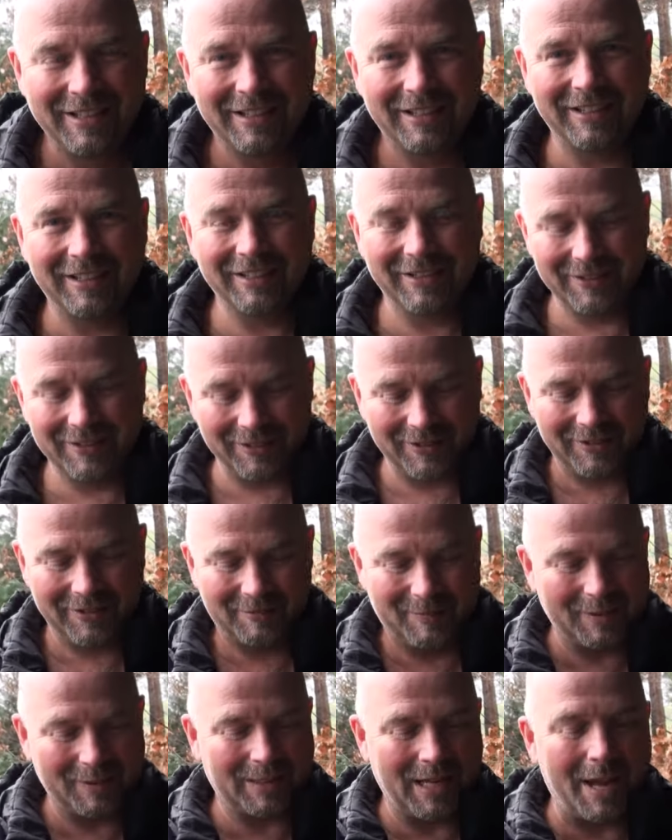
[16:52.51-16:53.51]
You know,
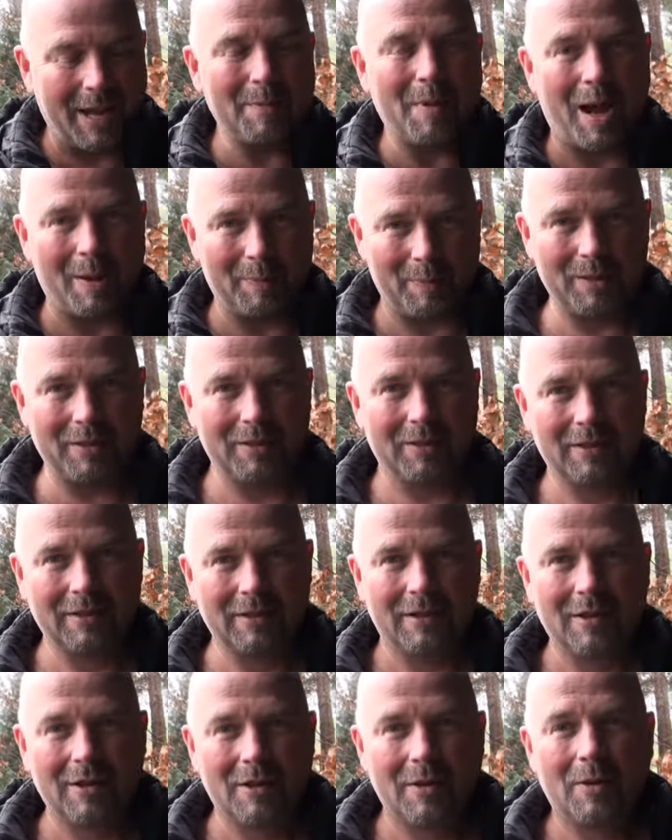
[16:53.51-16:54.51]
but I'm happy
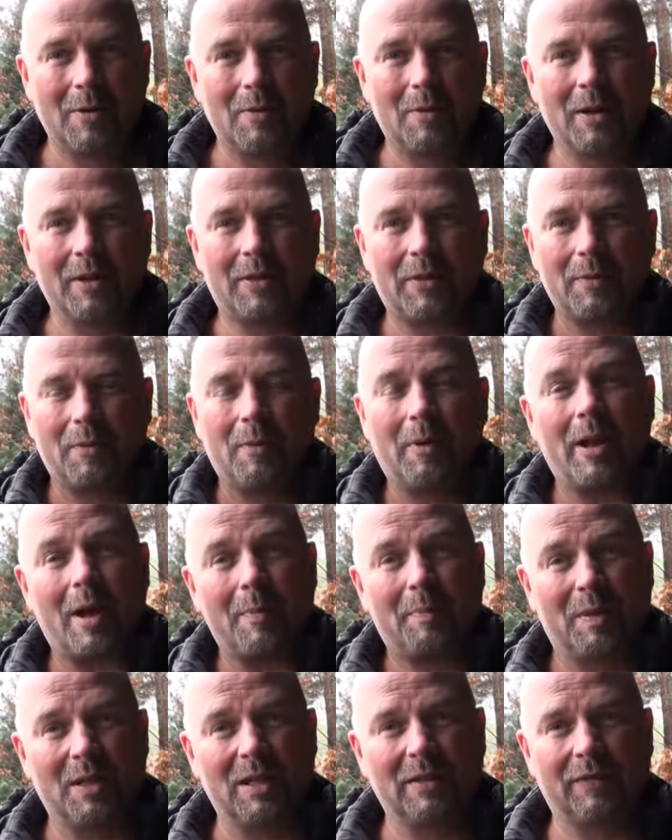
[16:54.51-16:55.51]
with what I
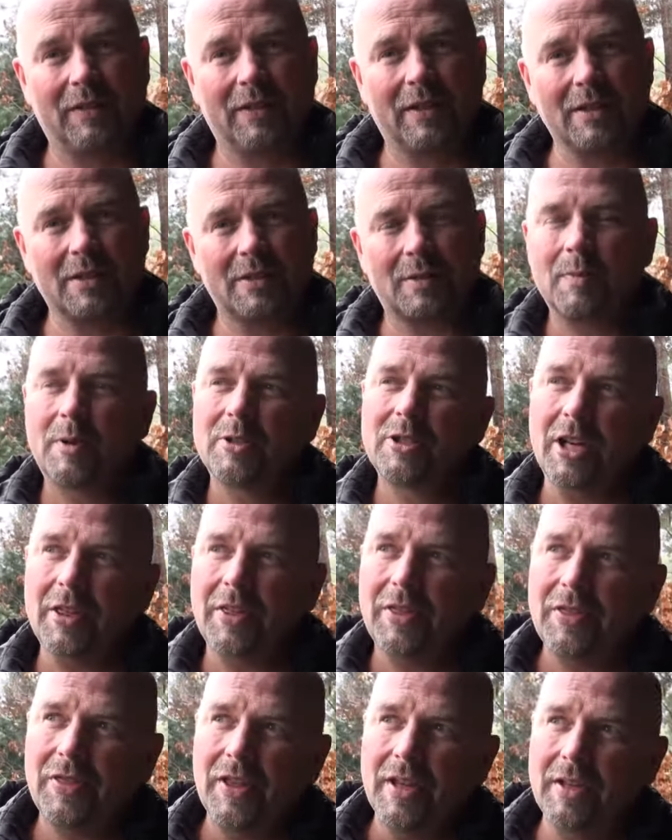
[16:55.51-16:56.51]
paid for this, which I
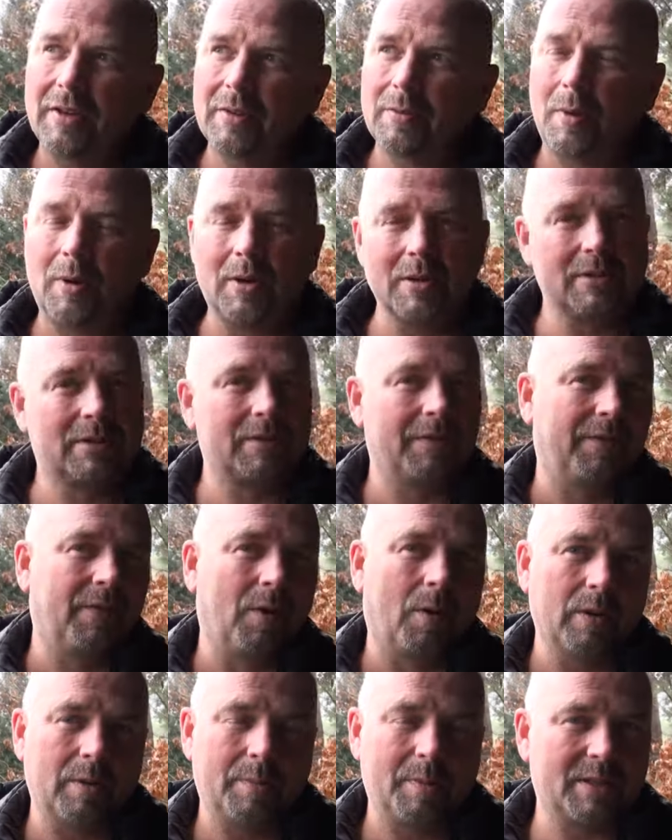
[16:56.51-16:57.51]
think was the
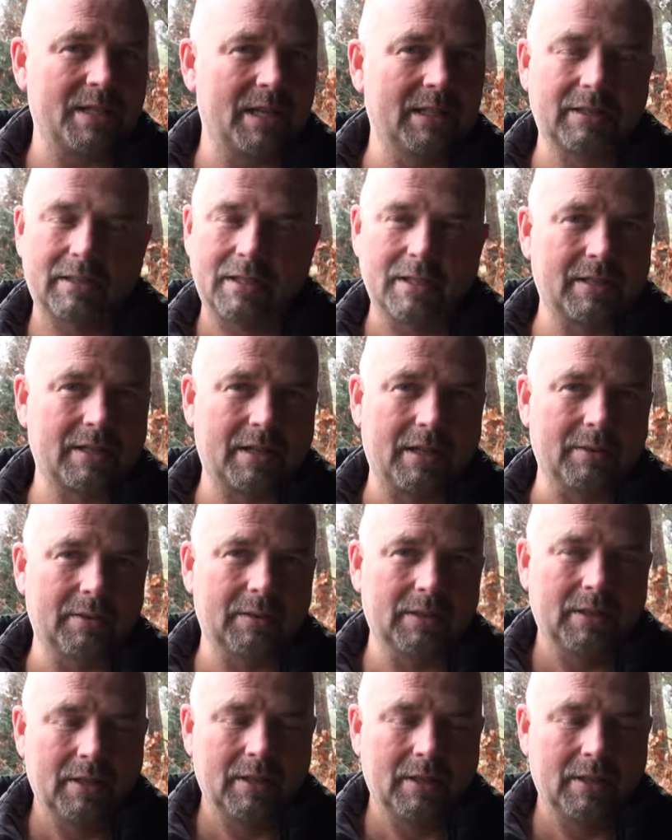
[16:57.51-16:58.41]
40% discount.